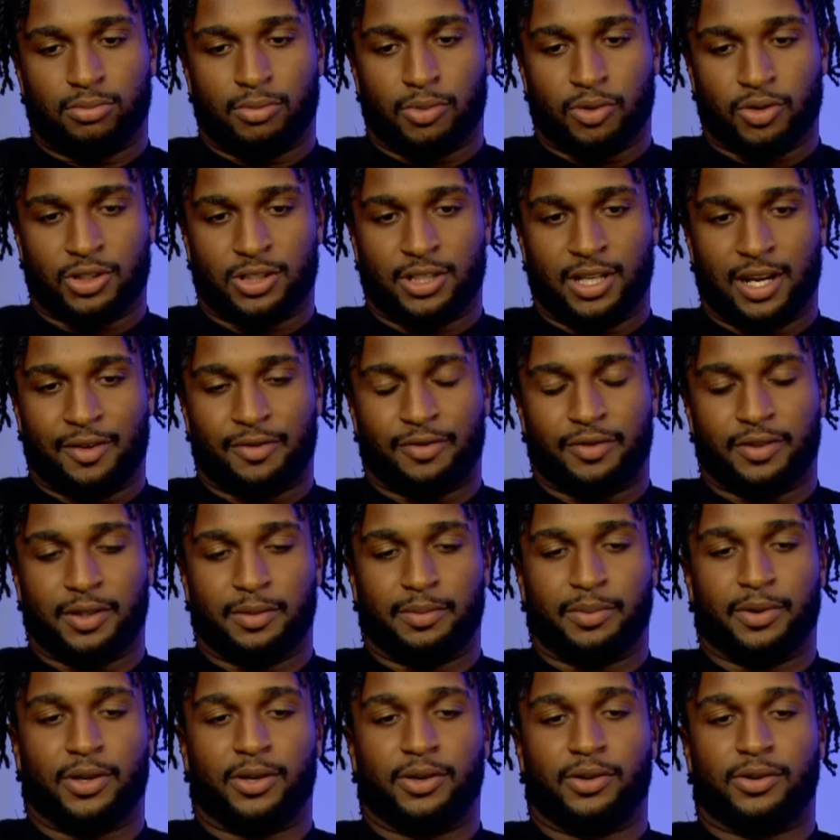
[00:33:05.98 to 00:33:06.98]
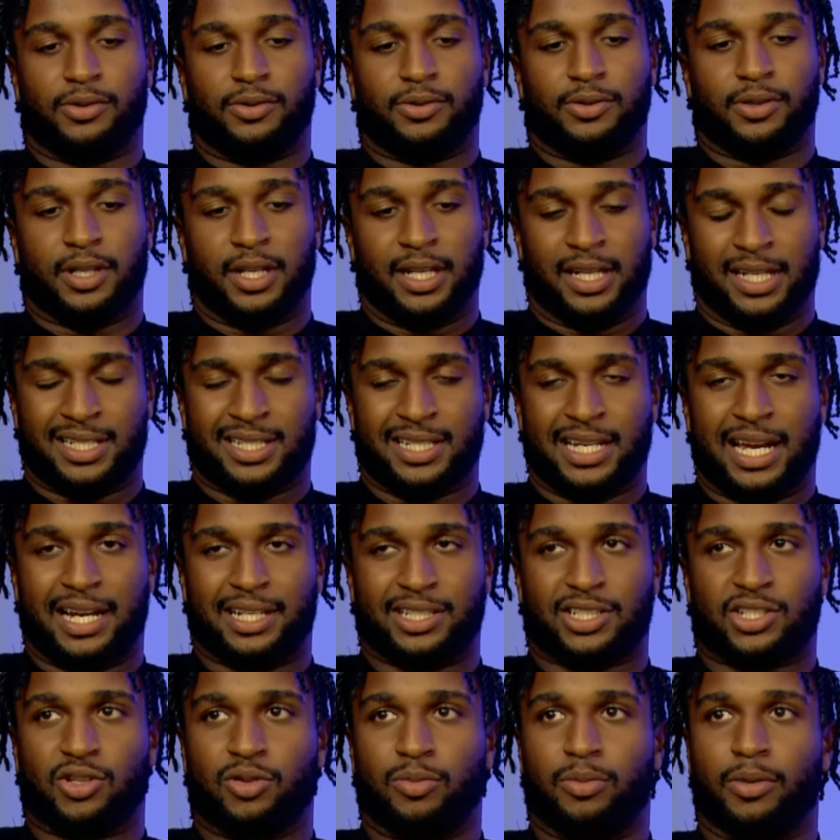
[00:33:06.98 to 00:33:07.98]
Most definitely, bro. And it's
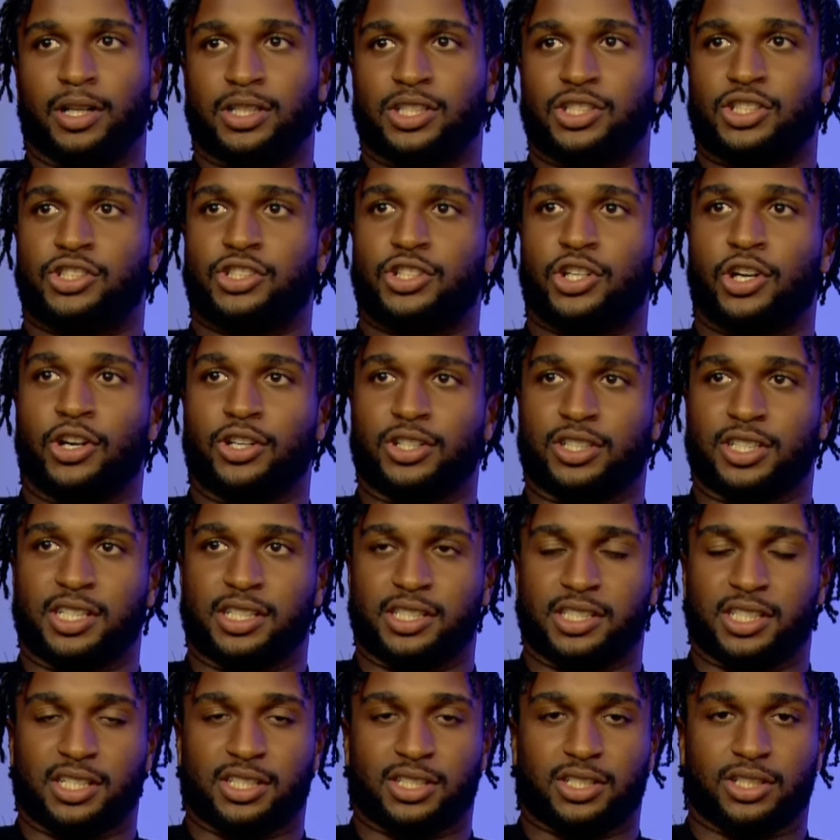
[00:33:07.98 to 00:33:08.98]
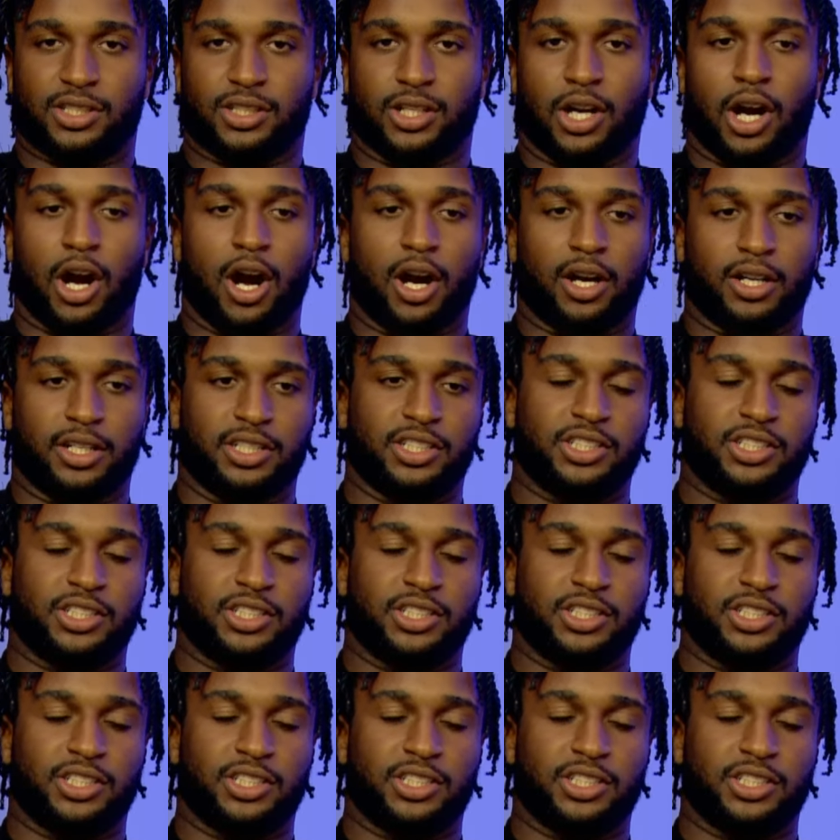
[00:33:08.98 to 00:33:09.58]
not so much church, it's just God in